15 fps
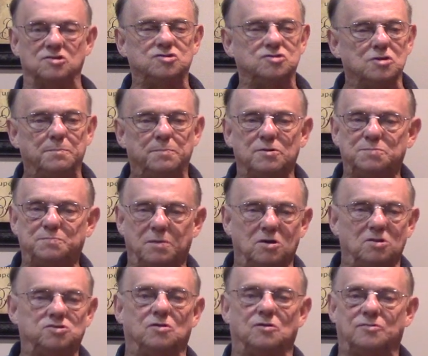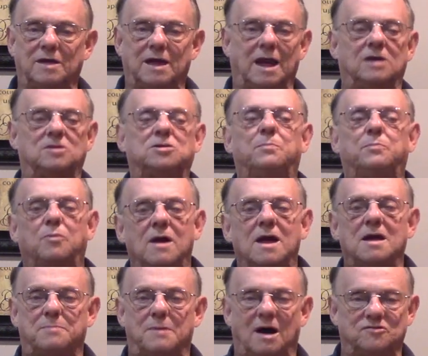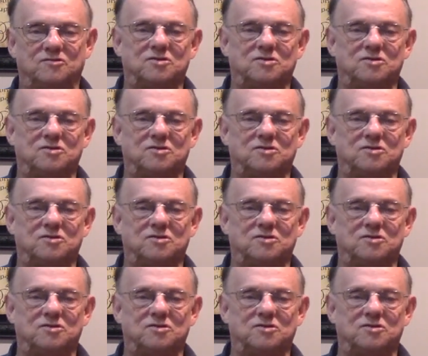super spiritual thing to pray about